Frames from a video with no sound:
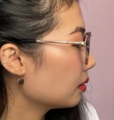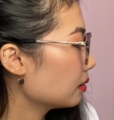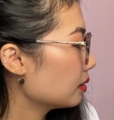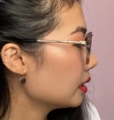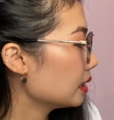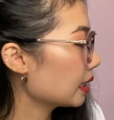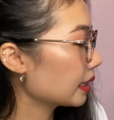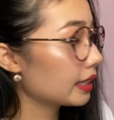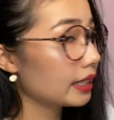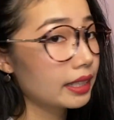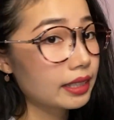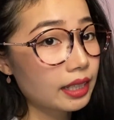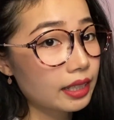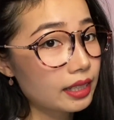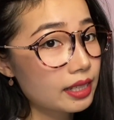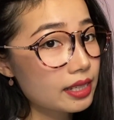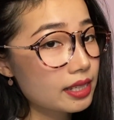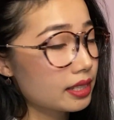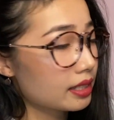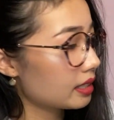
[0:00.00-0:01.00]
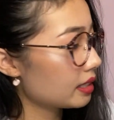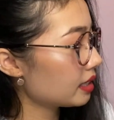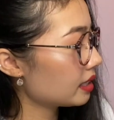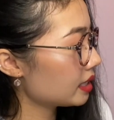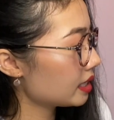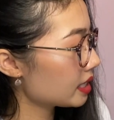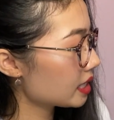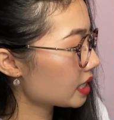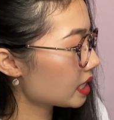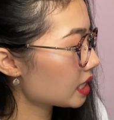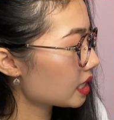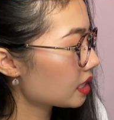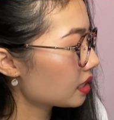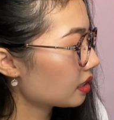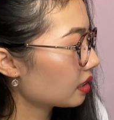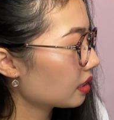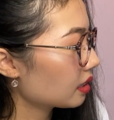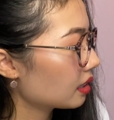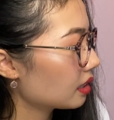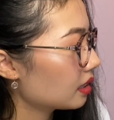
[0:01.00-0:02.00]
Circuit Analysis,
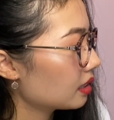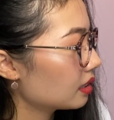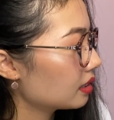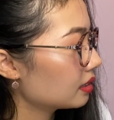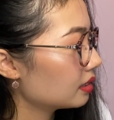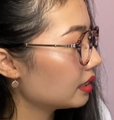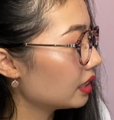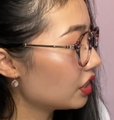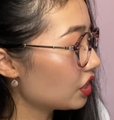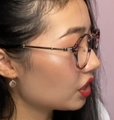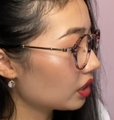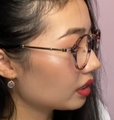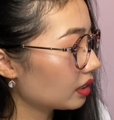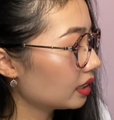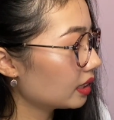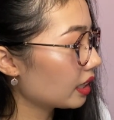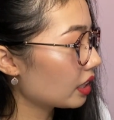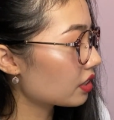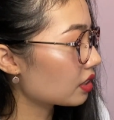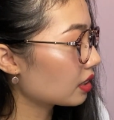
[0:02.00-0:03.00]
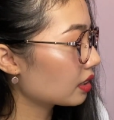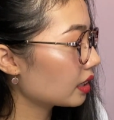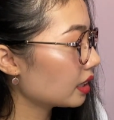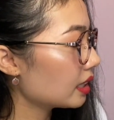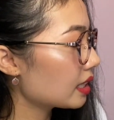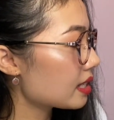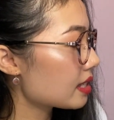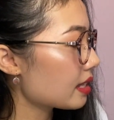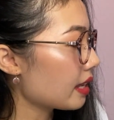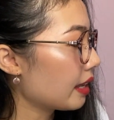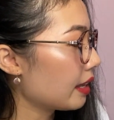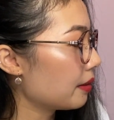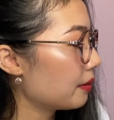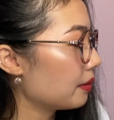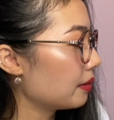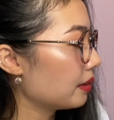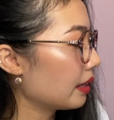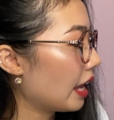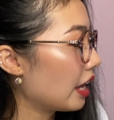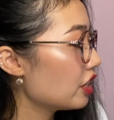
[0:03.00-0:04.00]
Digital Electronics,
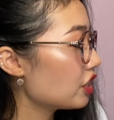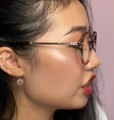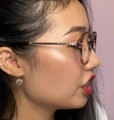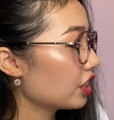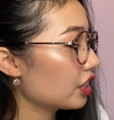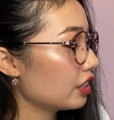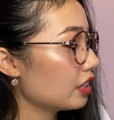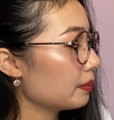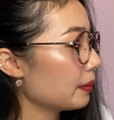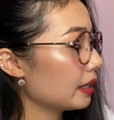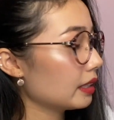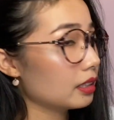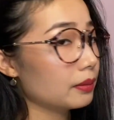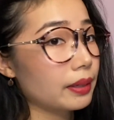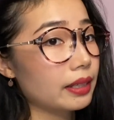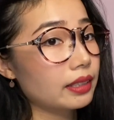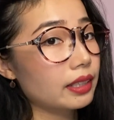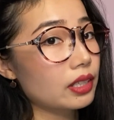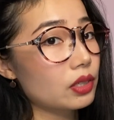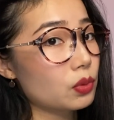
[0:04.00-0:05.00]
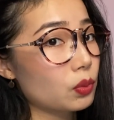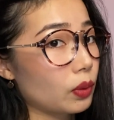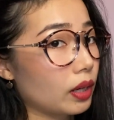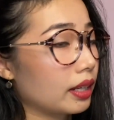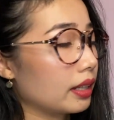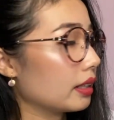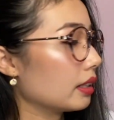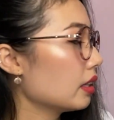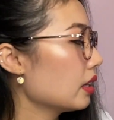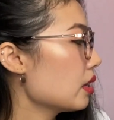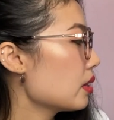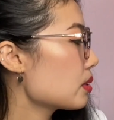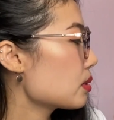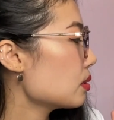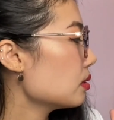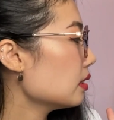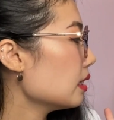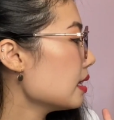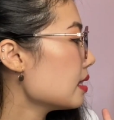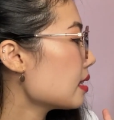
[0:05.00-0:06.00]
and Engineering Mathematics 1.
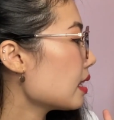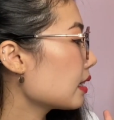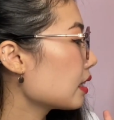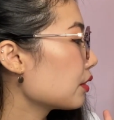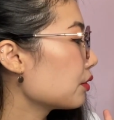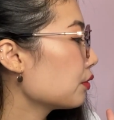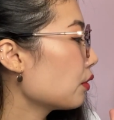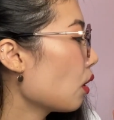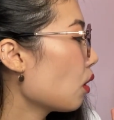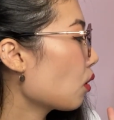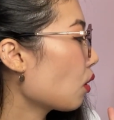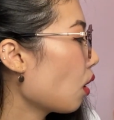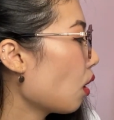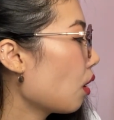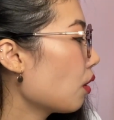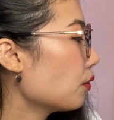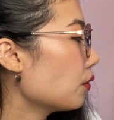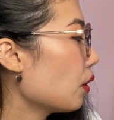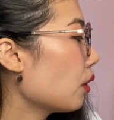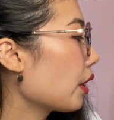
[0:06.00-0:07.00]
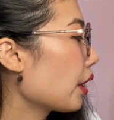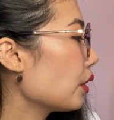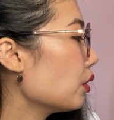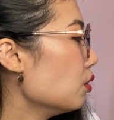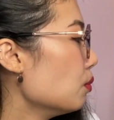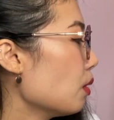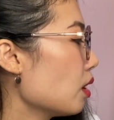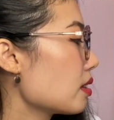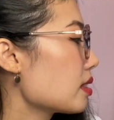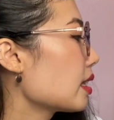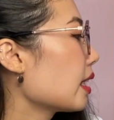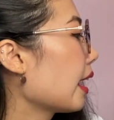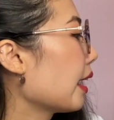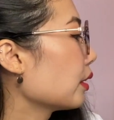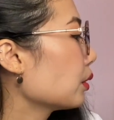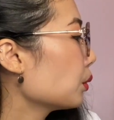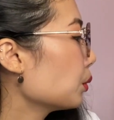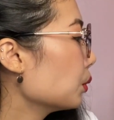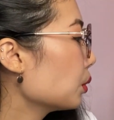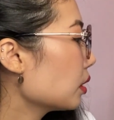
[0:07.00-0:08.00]
So these are the 4 core 4 AU mods that I
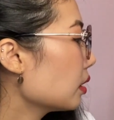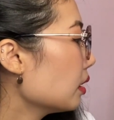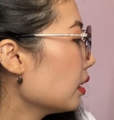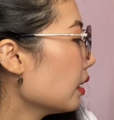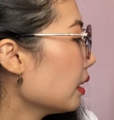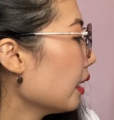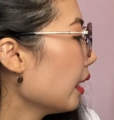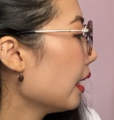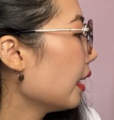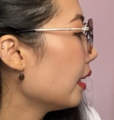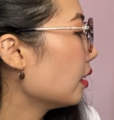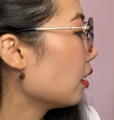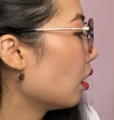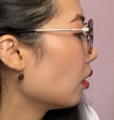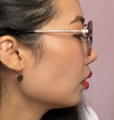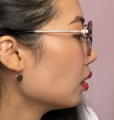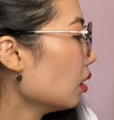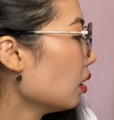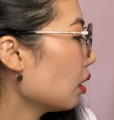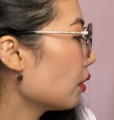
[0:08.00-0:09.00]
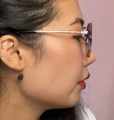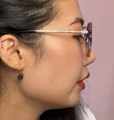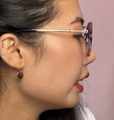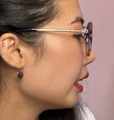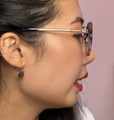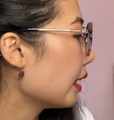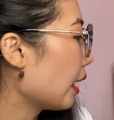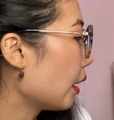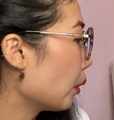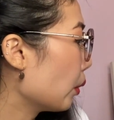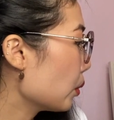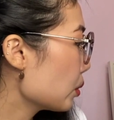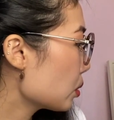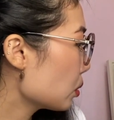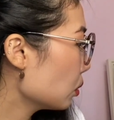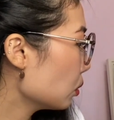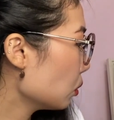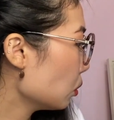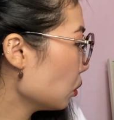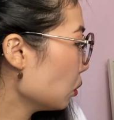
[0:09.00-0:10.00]
took. And on top of that, I
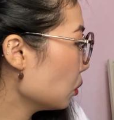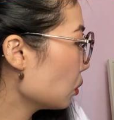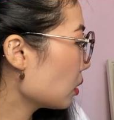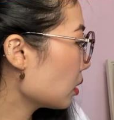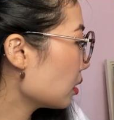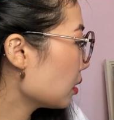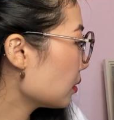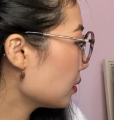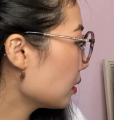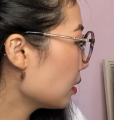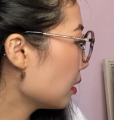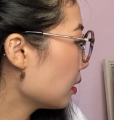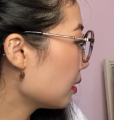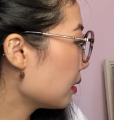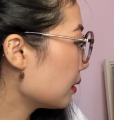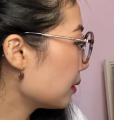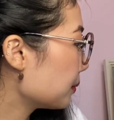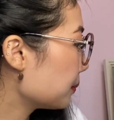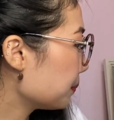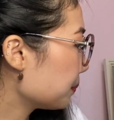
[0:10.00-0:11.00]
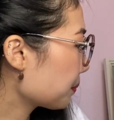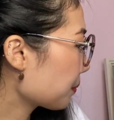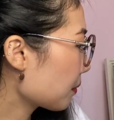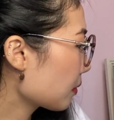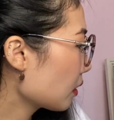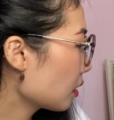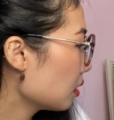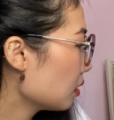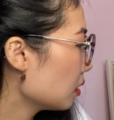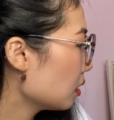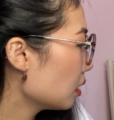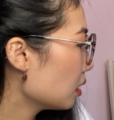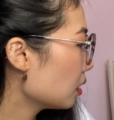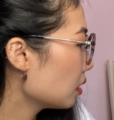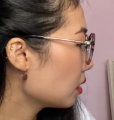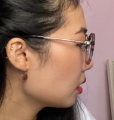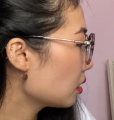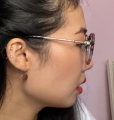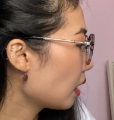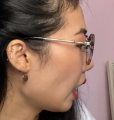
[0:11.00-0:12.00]
also took
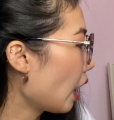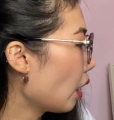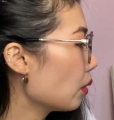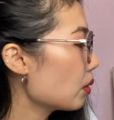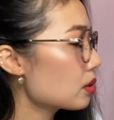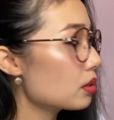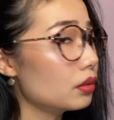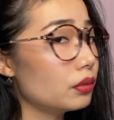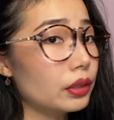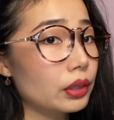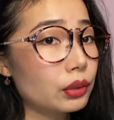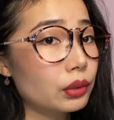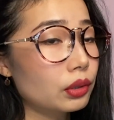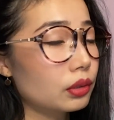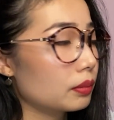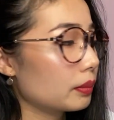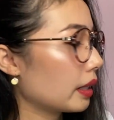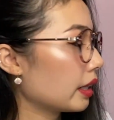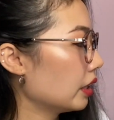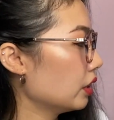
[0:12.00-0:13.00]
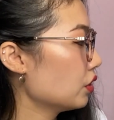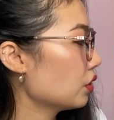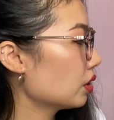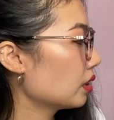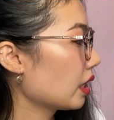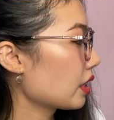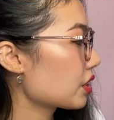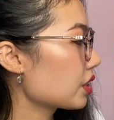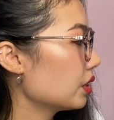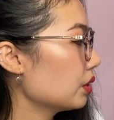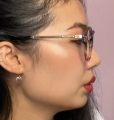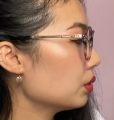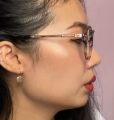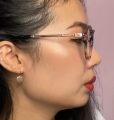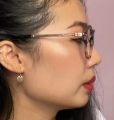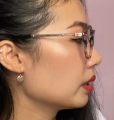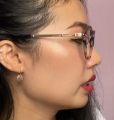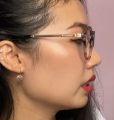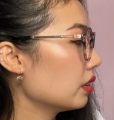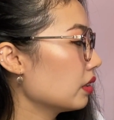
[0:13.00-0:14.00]
I also retook my Introduction to
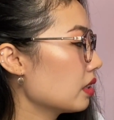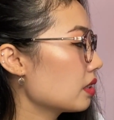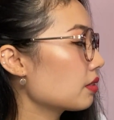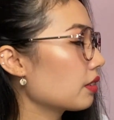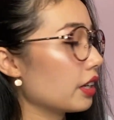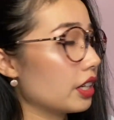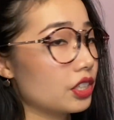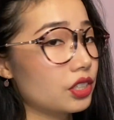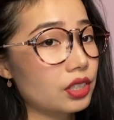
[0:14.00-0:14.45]
Materials for